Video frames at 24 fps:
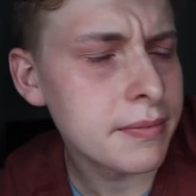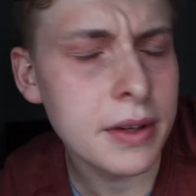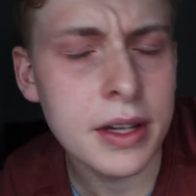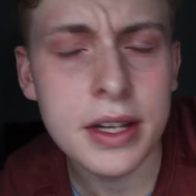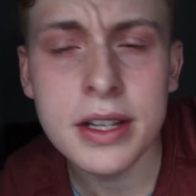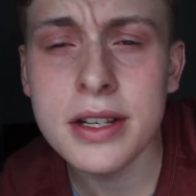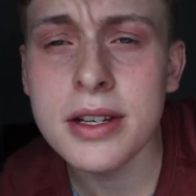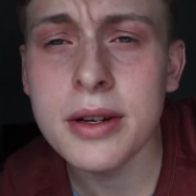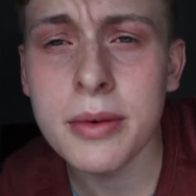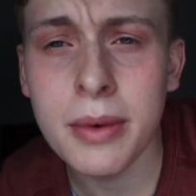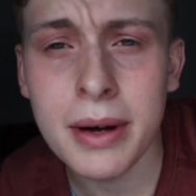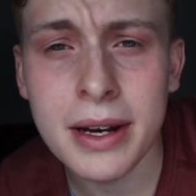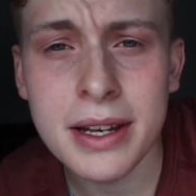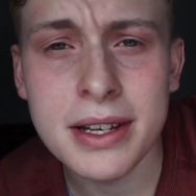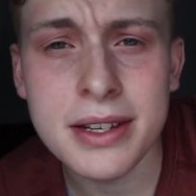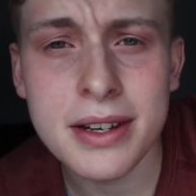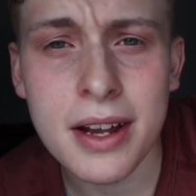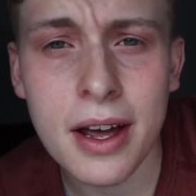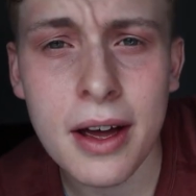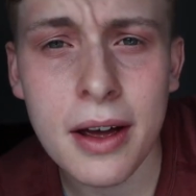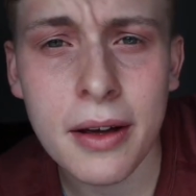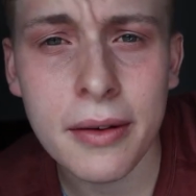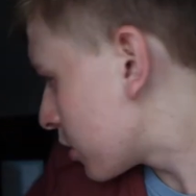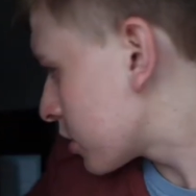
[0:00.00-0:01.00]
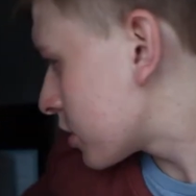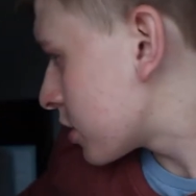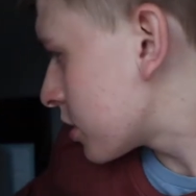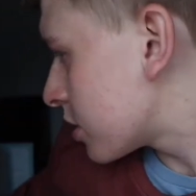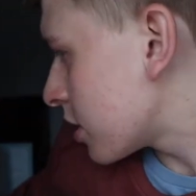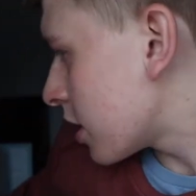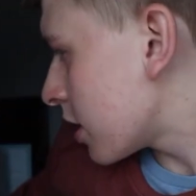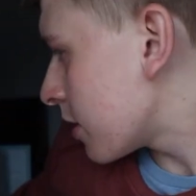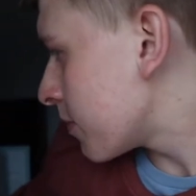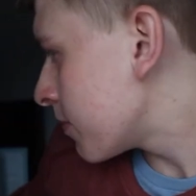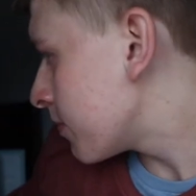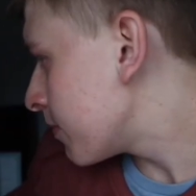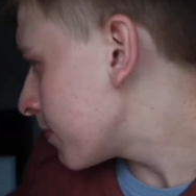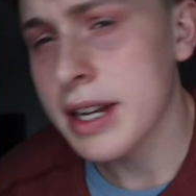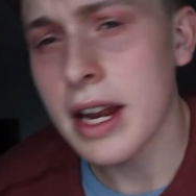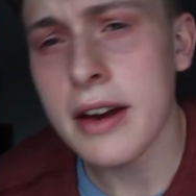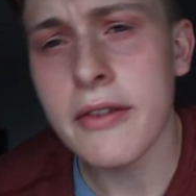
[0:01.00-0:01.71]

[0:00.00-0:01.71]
It's a Wednesday. What's the time?